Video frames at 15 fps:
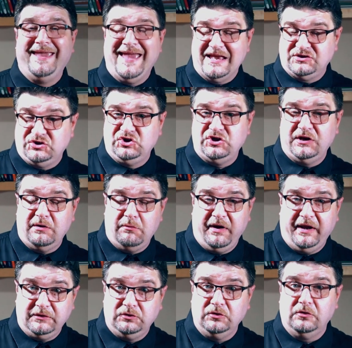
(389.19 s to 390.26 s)
gas
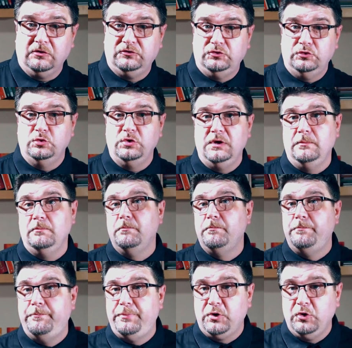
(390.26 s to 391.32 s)
generator to
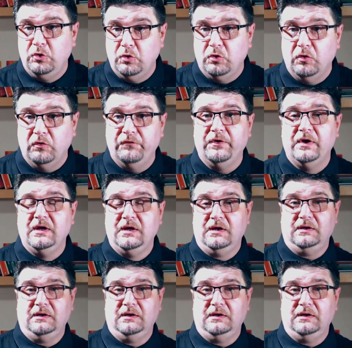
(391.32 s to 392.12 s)
improve